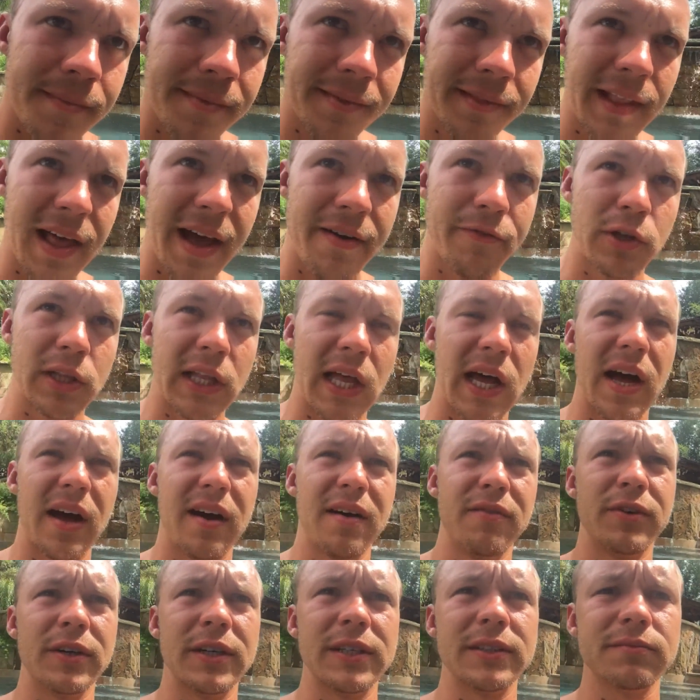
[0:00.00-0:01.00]
level
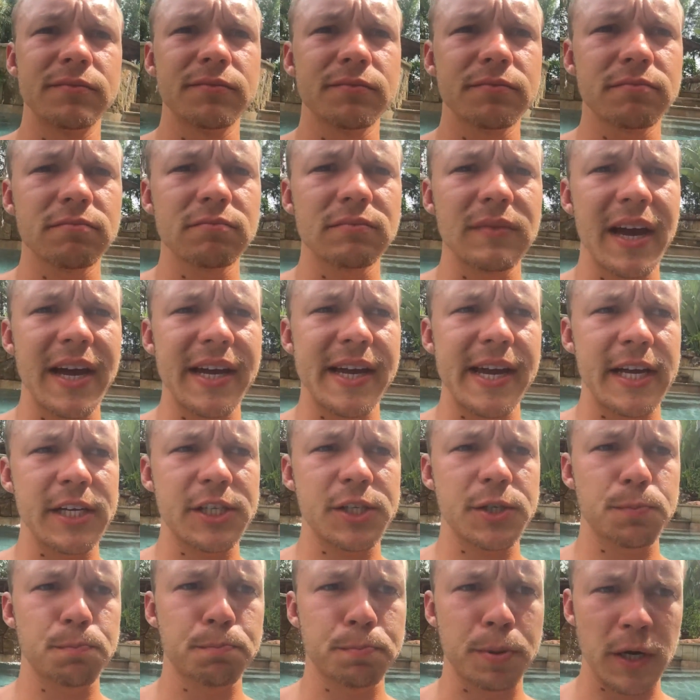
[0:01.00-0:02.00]
of i
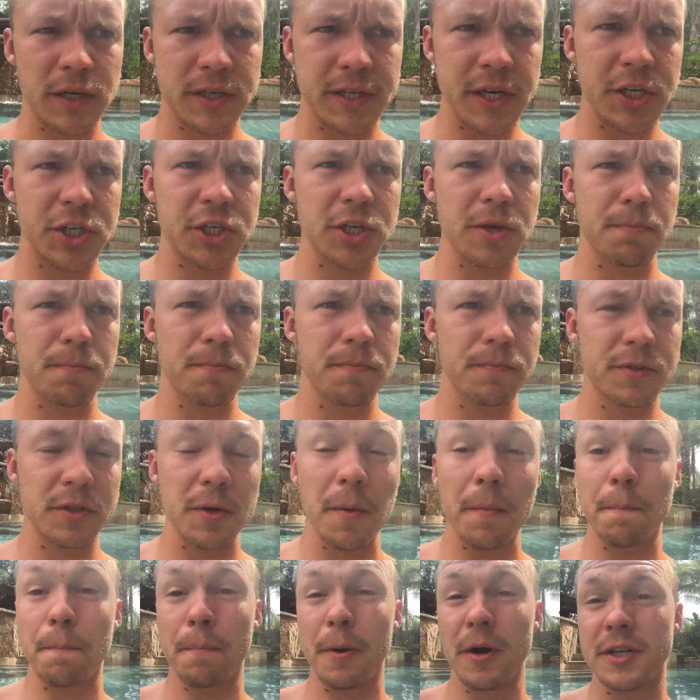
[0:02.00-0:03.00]
guess particip
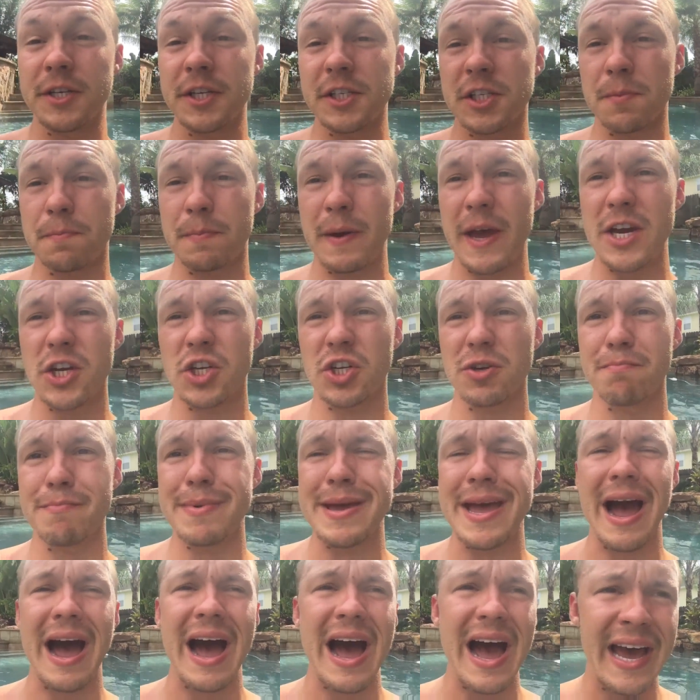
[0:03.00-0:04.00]
participation
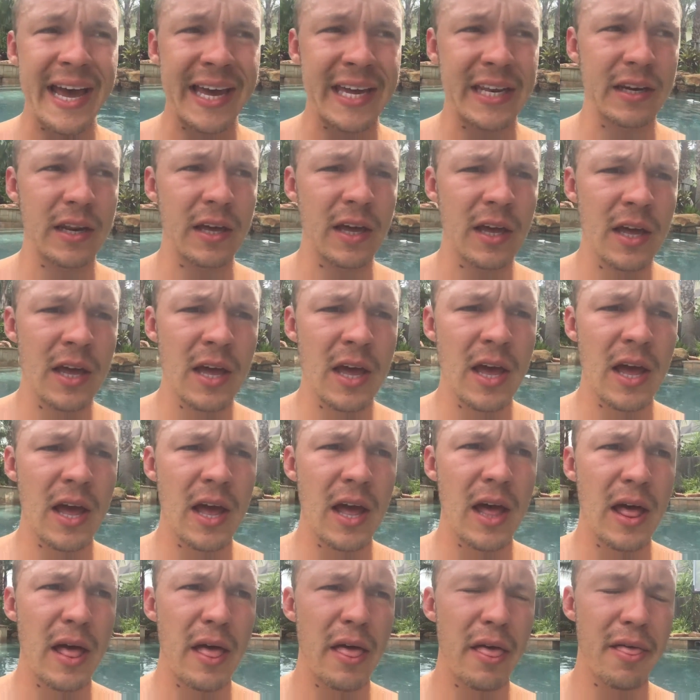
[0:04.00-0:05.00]
behind
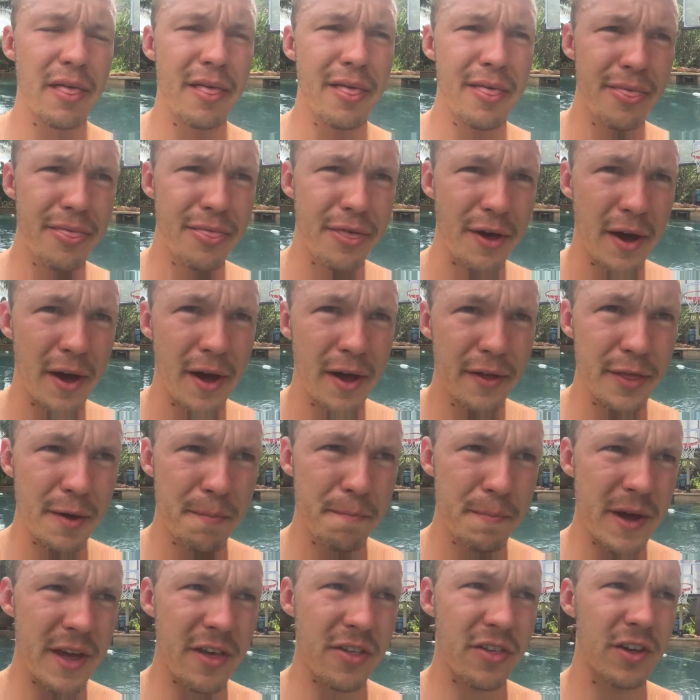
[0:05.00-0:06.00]
the the
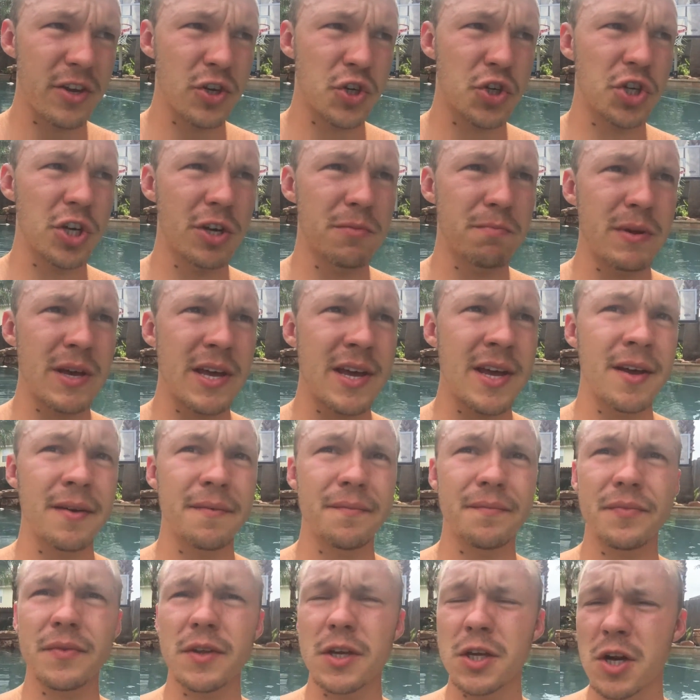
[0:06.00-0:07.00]
business should be
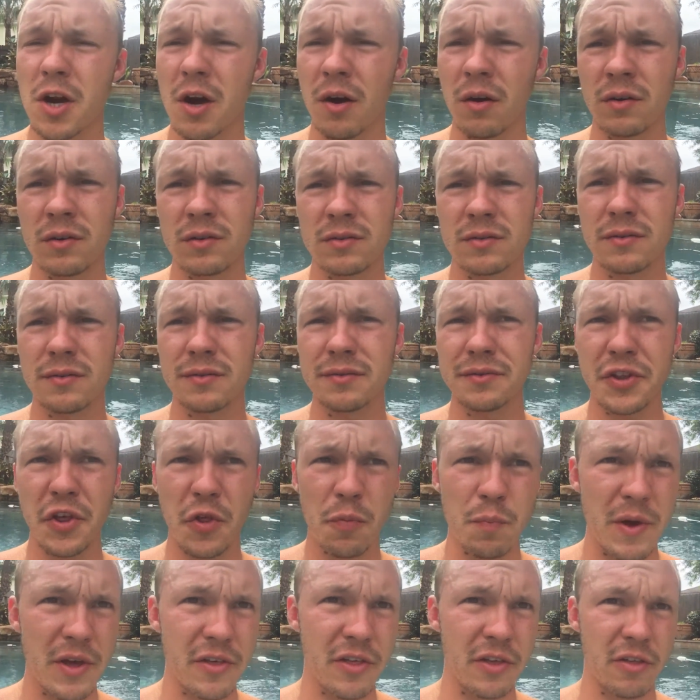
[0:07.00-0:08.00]
you know
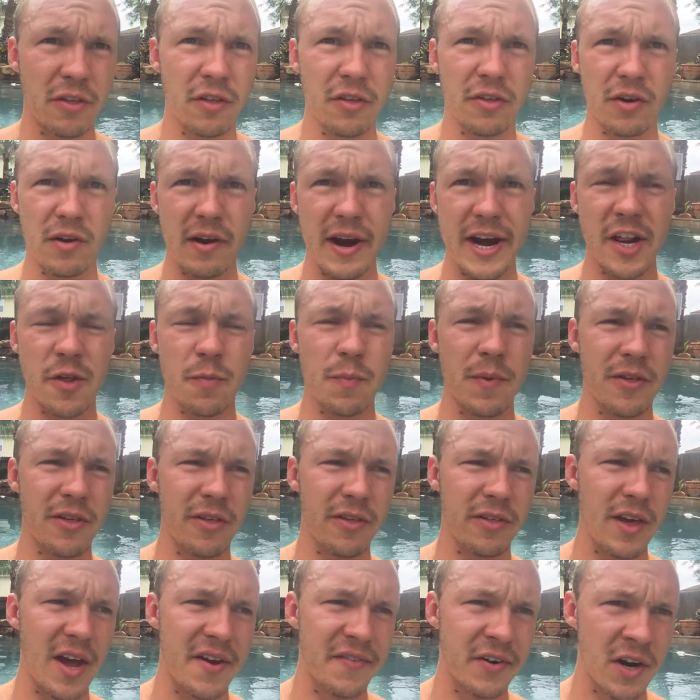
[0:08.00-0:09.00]
this business is the greatest
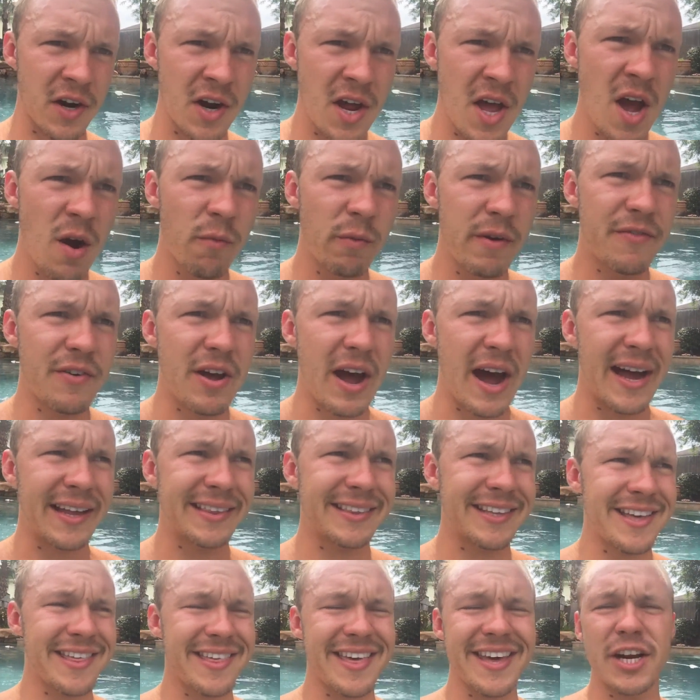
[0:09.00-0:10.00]
business ever we've
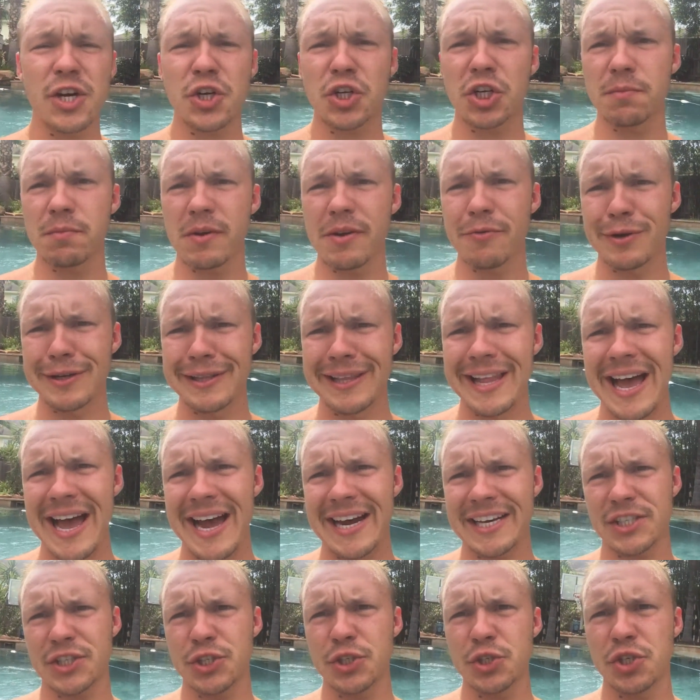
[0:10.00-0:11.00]
got this and it should be
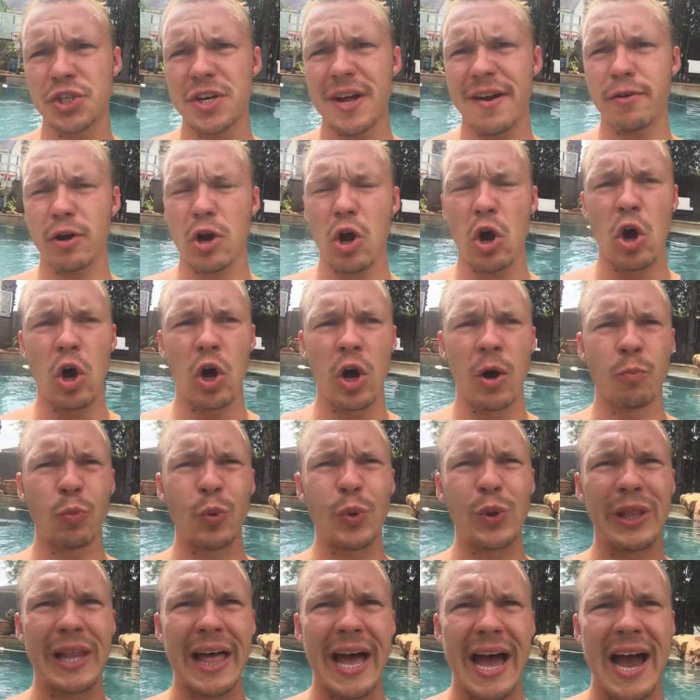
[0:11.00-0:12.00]
relaxed you should have a calm
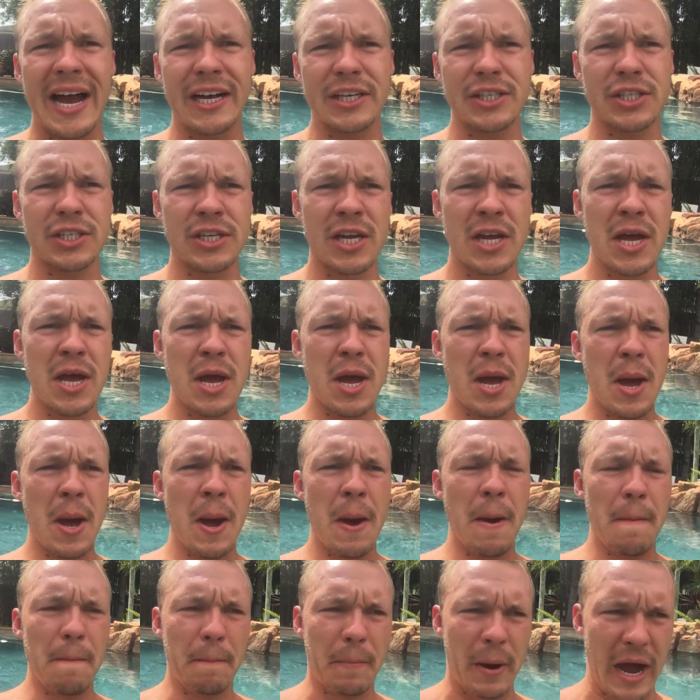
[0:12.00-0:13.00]
relaxed
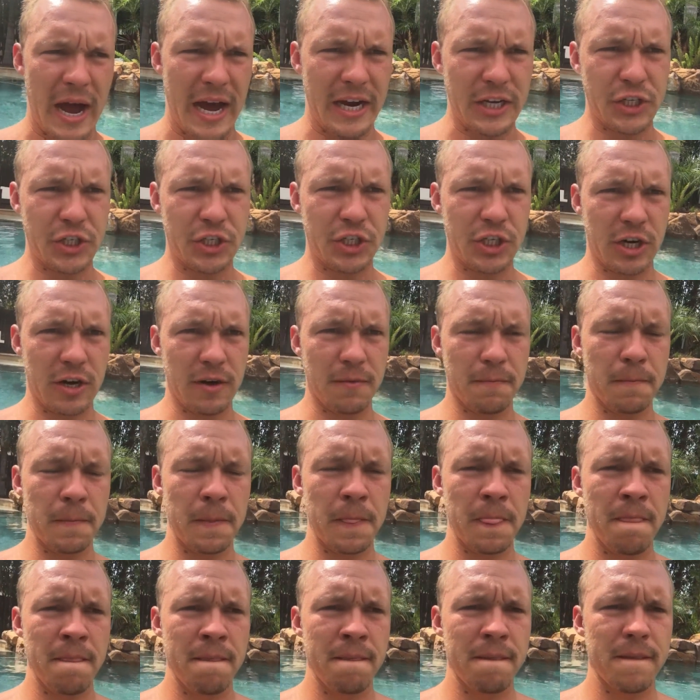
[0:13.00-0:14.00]
posture
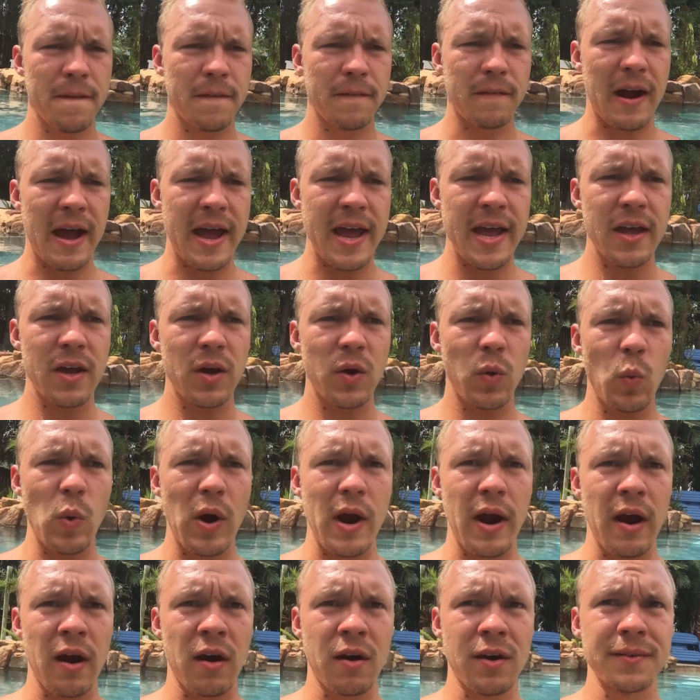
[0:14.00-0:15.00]
right
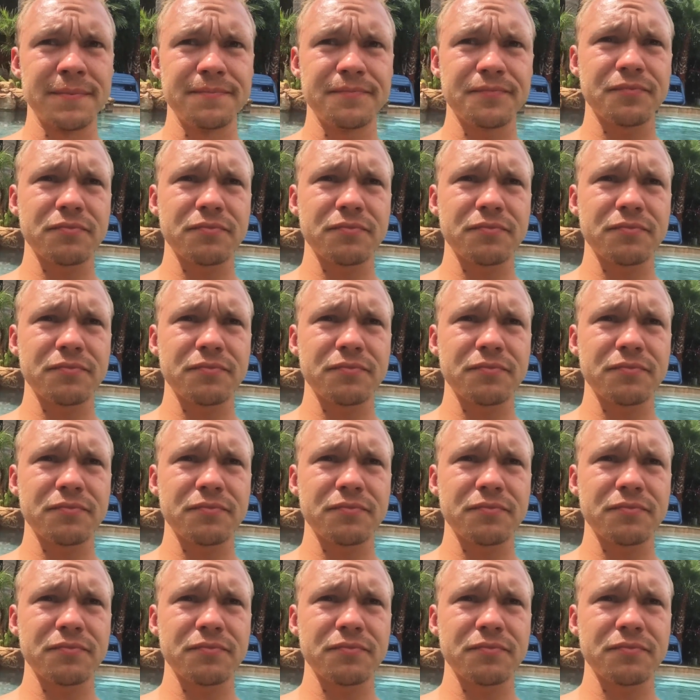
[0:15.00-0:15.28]
where